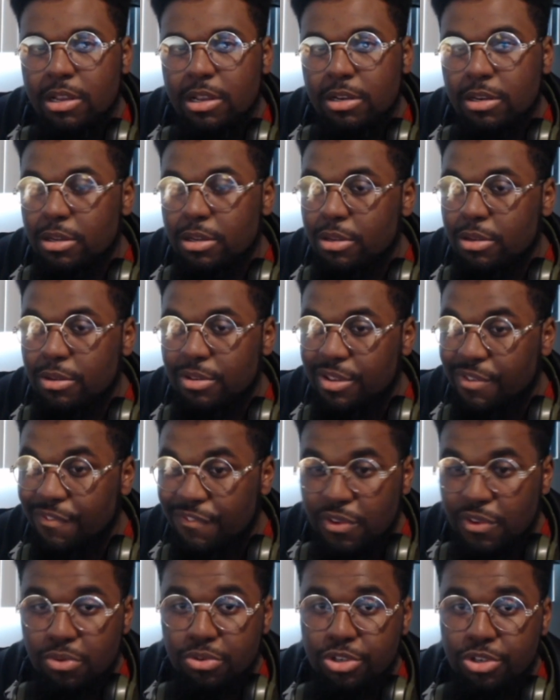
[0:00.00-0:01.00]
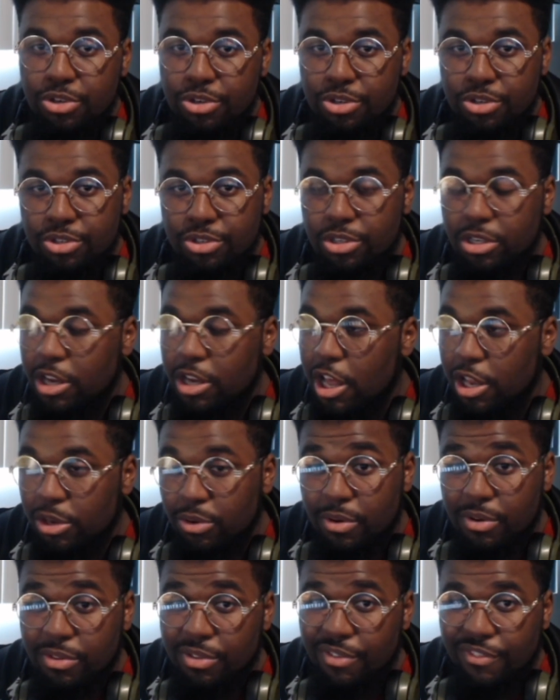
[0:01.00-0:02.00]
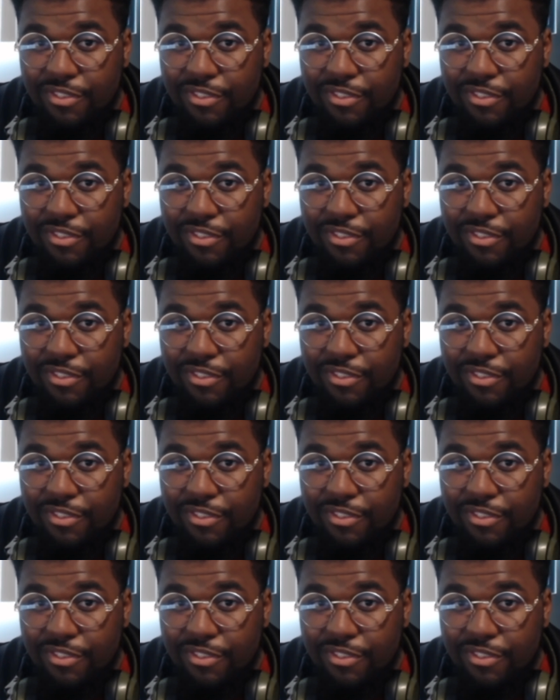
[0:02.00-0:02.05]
the filters, the color of the